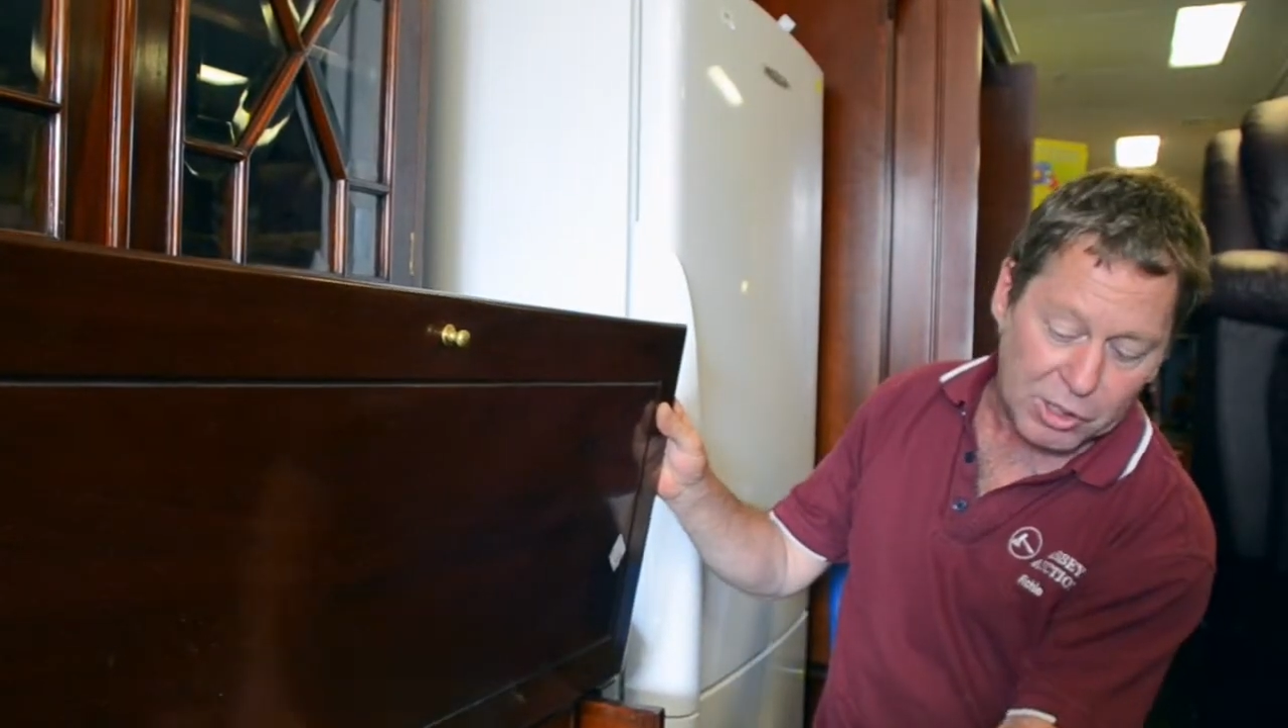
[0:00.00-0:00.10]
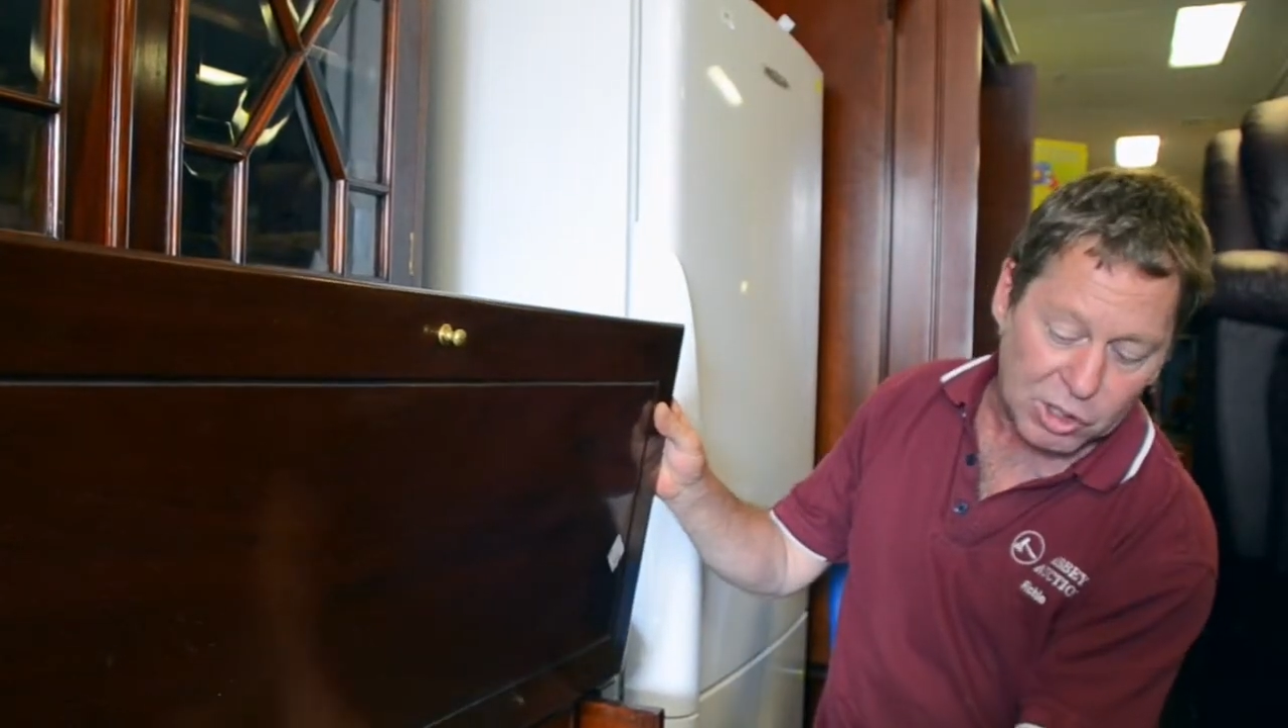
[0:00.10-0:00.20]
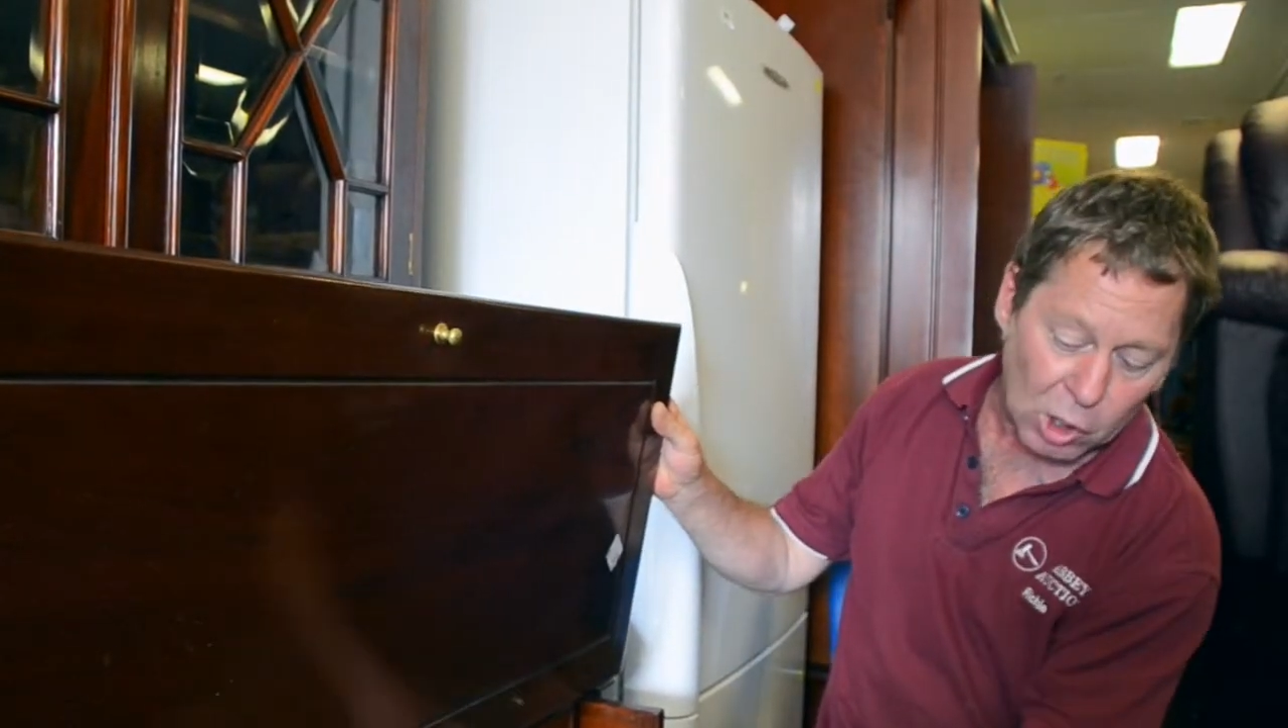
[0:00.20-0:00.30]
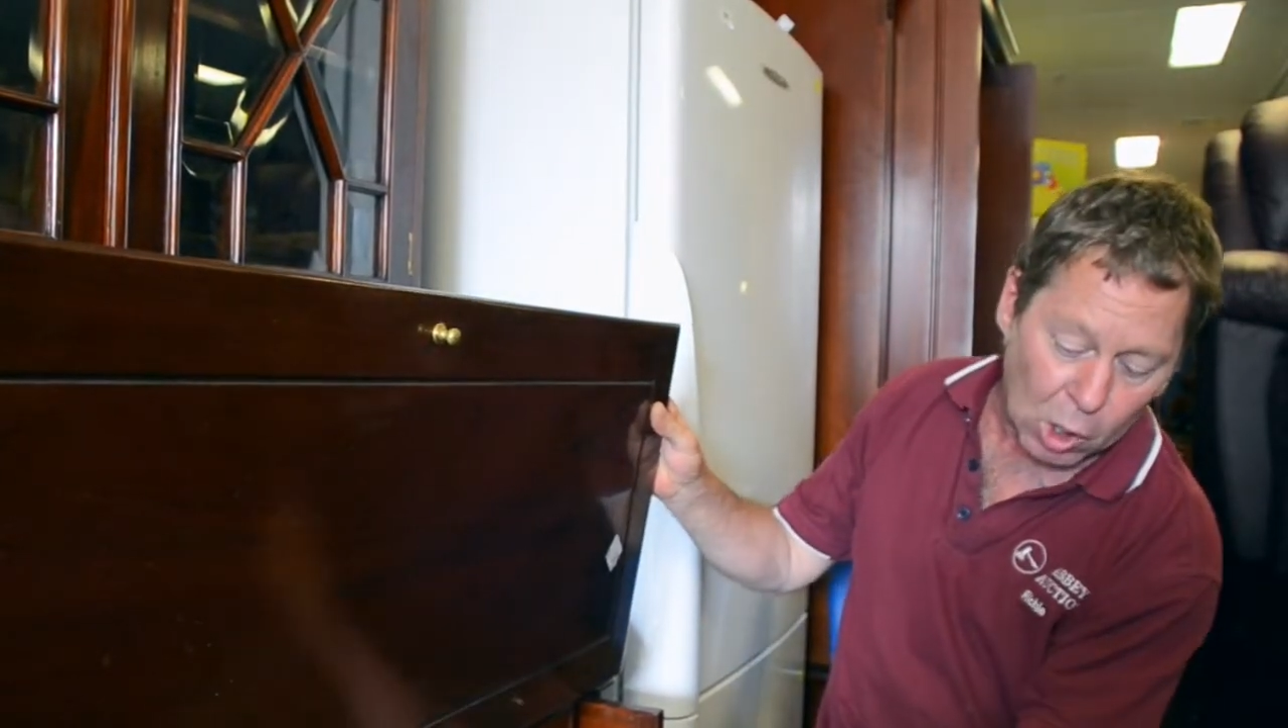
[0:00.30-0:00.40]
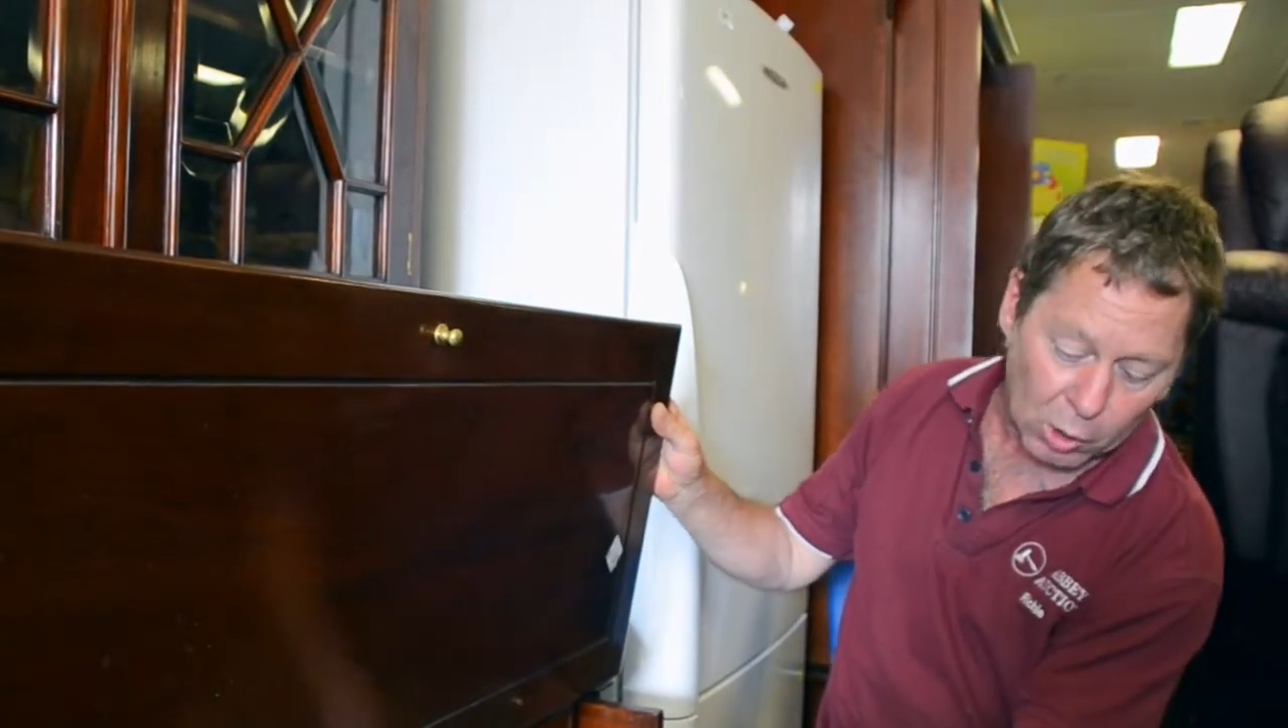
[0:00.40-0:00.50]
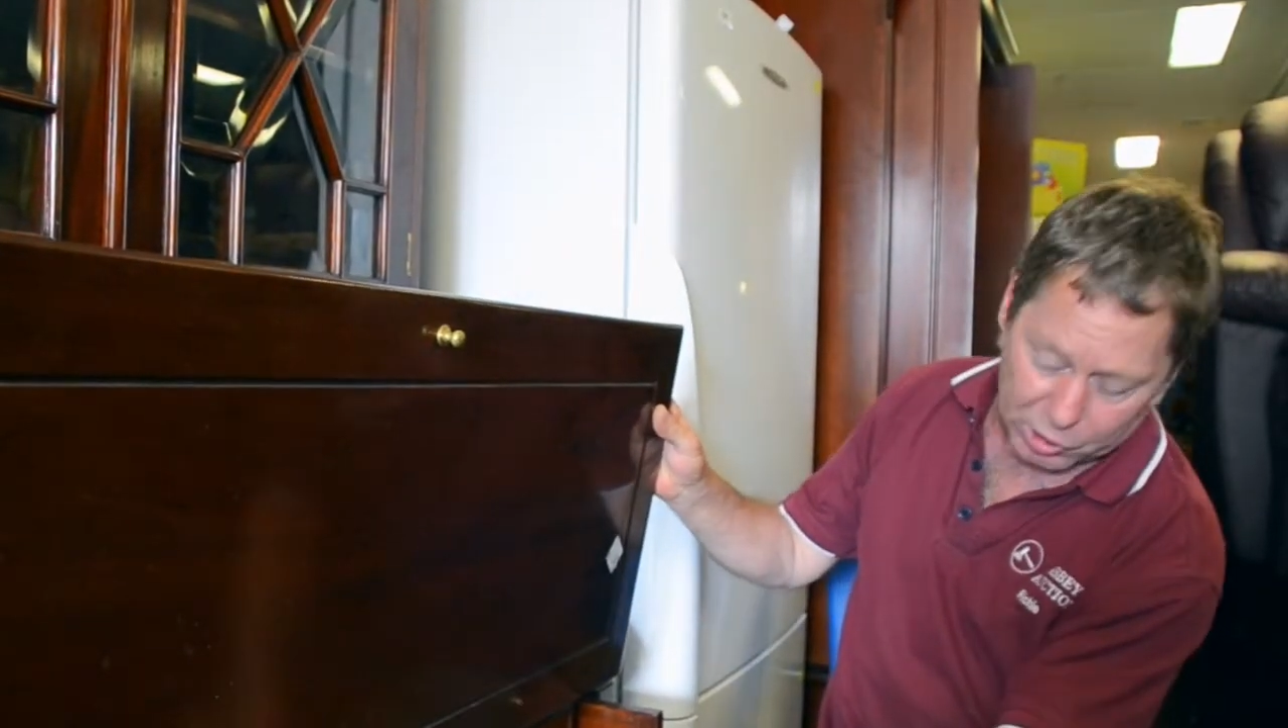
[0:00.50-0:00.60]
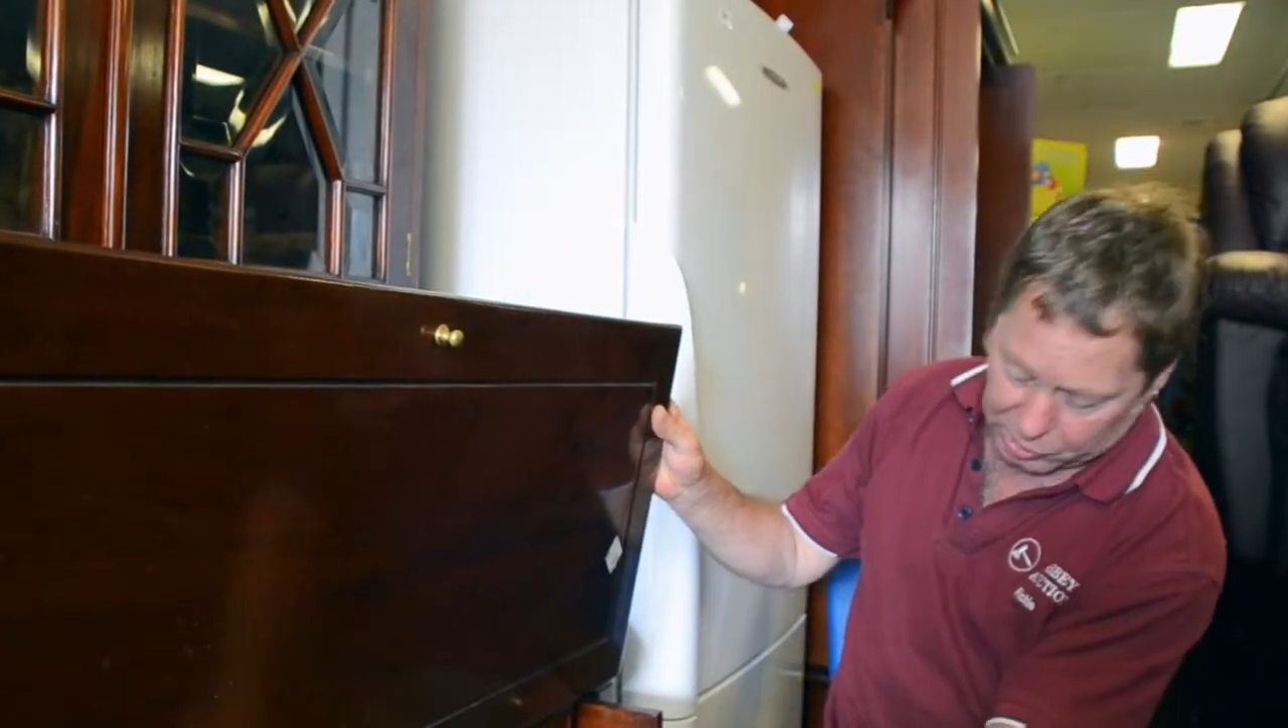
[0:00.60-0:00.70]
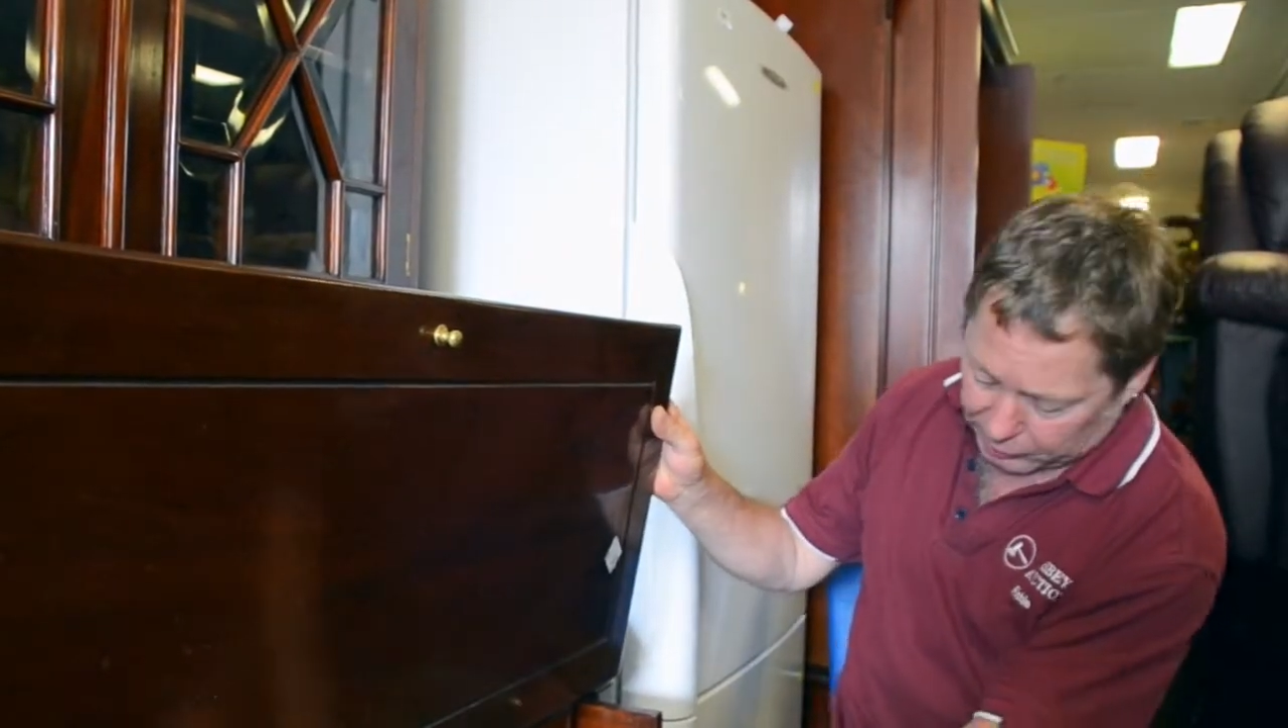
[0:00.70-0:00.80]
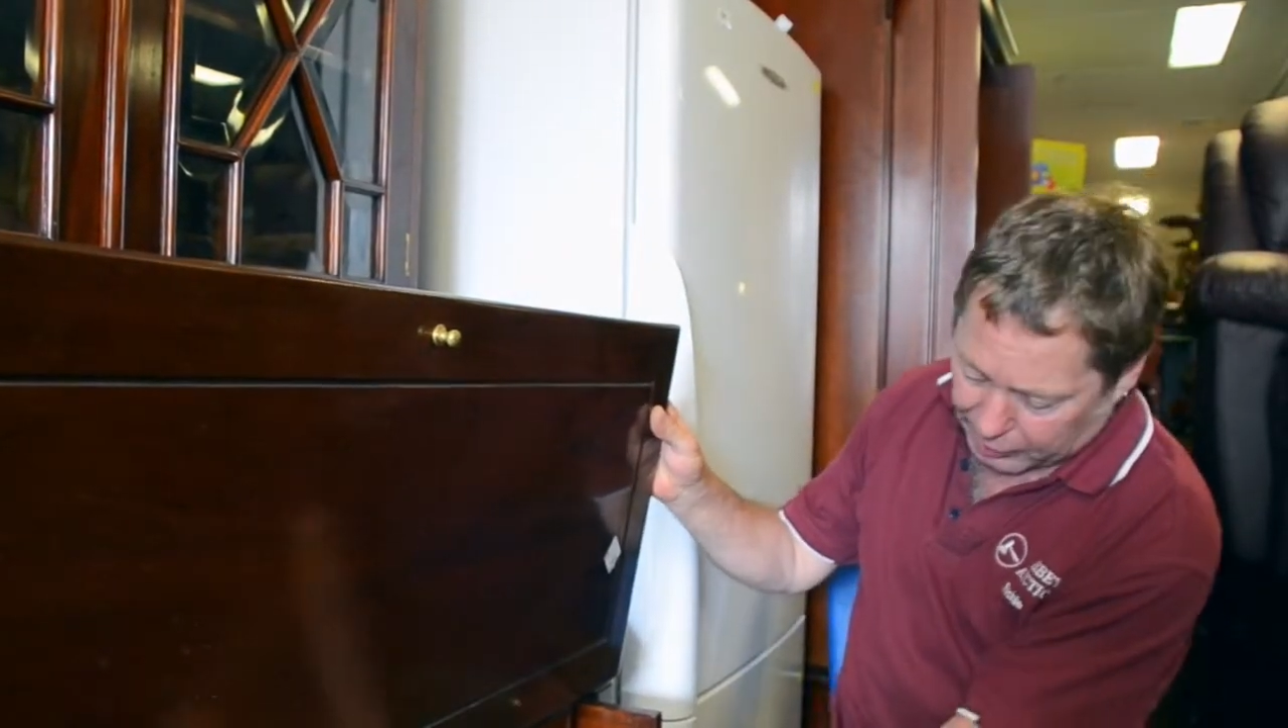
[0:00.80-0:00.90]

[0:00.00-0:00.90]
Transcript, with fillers: stylish